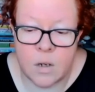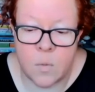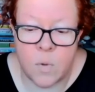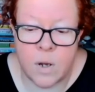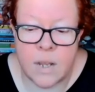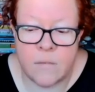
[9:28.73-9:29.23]

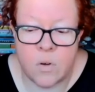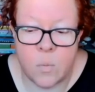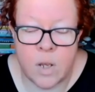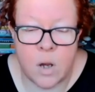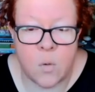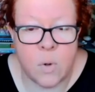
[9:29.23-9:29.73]
and whenever
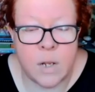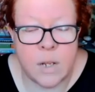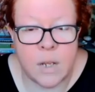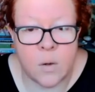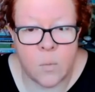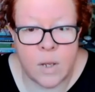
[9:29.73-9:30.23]
we are
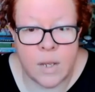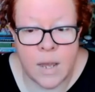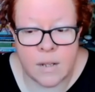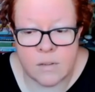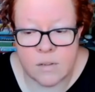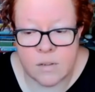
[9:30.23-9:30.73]
willing, we
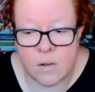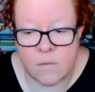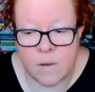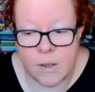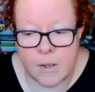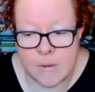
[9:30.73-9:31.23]
can
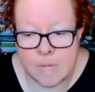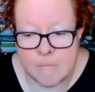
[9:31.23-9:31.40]
serve it.